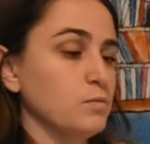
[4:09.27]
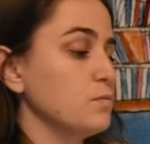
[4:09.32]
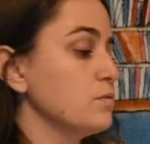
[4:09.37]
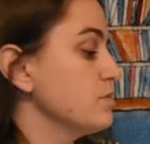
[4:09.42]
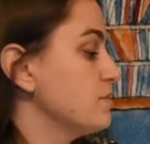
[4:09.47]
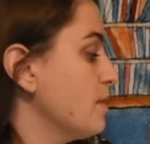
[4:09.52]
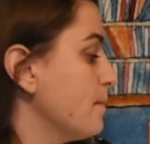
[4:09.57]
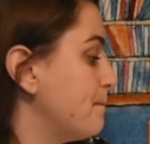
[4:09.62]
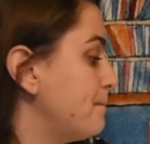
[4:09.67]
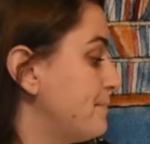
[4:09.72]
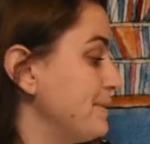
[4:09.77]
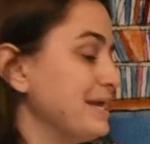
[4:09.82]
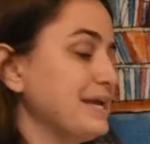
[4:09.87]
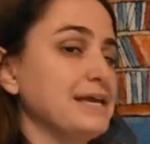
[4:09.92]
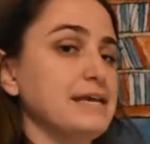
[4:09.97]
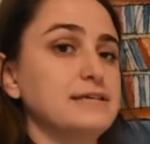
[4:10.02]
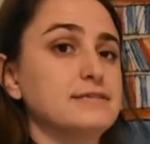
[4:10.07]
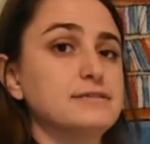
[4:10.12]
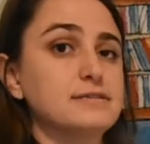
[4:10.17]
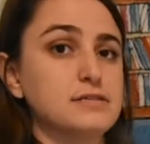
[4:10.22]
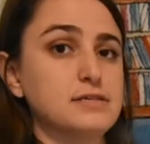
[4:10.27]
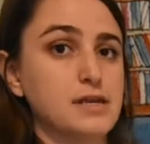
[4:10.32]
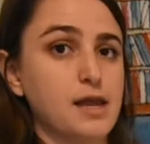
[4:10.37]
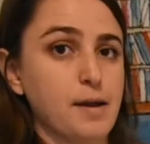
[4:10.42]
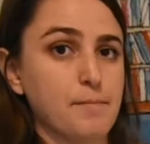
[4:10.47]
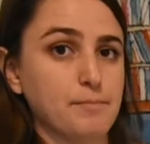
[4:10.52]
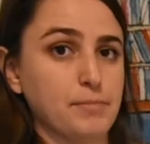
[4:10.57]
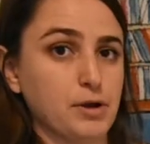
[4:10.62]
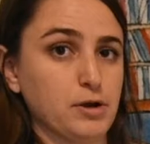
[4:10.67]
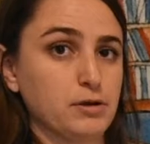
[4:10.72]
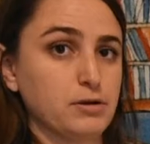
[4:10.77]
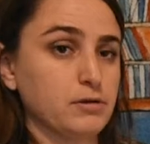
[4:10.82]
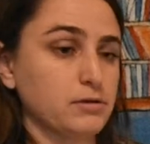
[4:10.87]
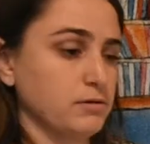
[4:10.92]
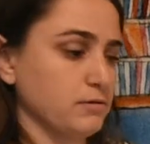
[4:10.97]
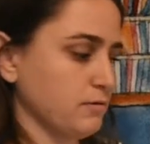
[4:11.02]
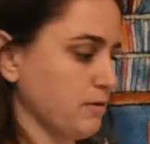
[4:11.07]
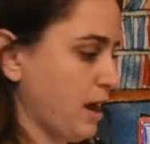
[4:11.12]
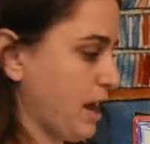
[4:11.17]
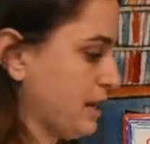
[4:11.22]
The biggest number,
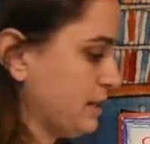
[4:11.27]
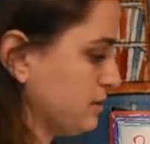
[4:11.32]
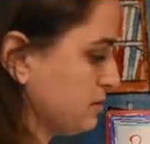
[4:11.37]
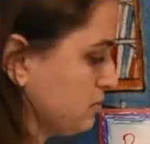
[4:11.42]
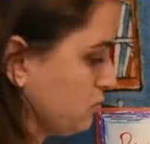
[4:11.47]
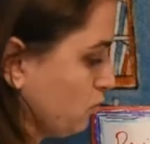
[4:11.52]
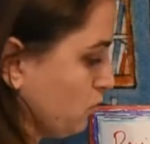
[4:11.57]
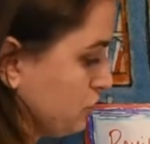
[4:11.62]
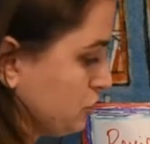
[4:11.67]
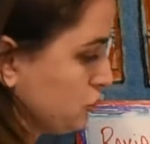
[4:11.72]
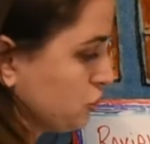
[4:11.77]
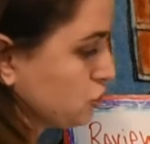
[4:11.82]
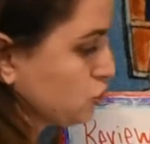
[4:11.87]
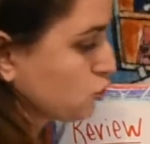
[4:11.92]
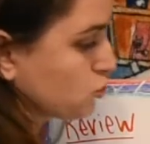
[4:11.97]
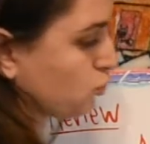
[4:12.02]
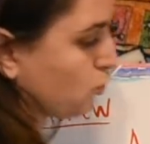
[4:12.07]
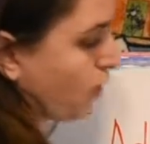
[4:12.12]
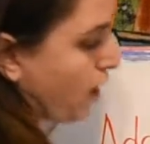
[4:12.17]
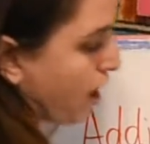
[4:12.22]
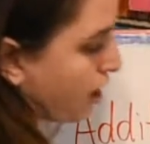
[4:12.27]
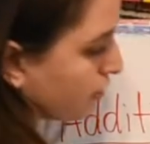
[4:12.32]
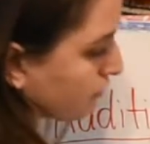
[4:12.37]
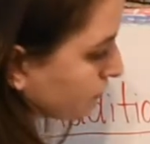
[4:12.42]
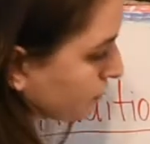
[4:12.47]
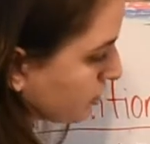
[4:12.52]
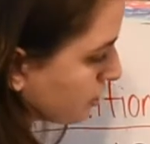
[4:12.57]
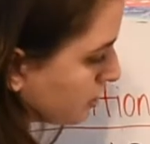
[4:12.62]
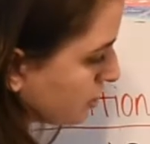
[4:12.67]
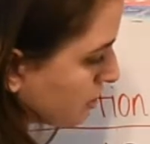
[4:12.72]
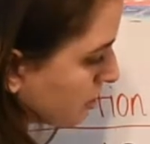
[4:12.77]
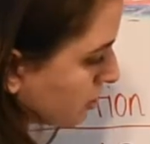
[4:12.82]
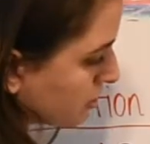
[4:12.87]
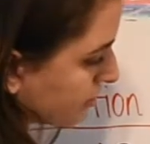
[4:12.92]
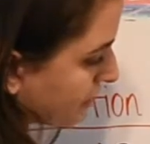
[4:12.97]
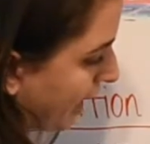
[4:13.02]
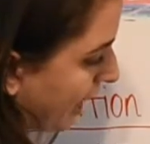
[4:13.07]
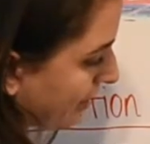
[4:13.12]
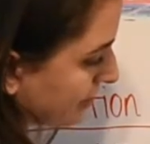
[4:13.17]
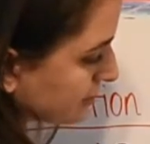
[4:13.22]
right? Which is 12.
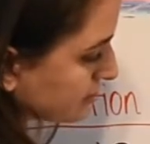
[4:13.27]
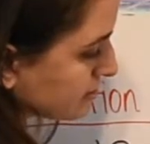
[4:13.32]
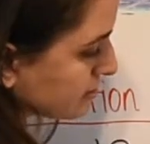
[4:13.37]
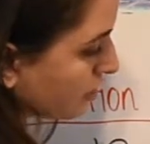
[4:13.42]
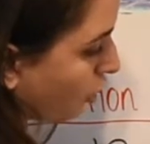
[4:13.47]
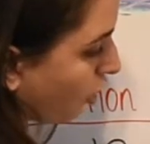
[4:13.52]
That is the